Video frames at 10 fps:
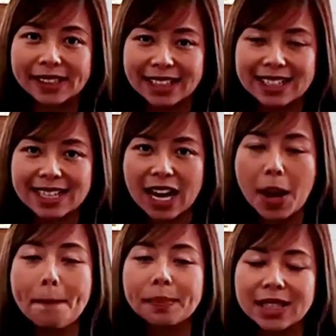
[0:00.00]
about
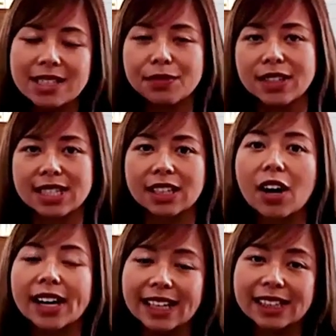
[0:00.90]
Qatar, please visit
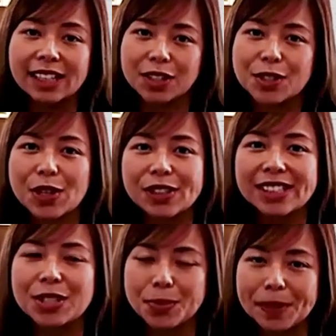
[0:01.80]
our Healy
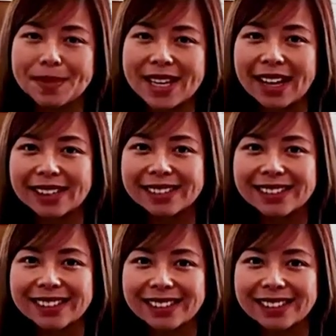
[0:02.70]
Consultants website.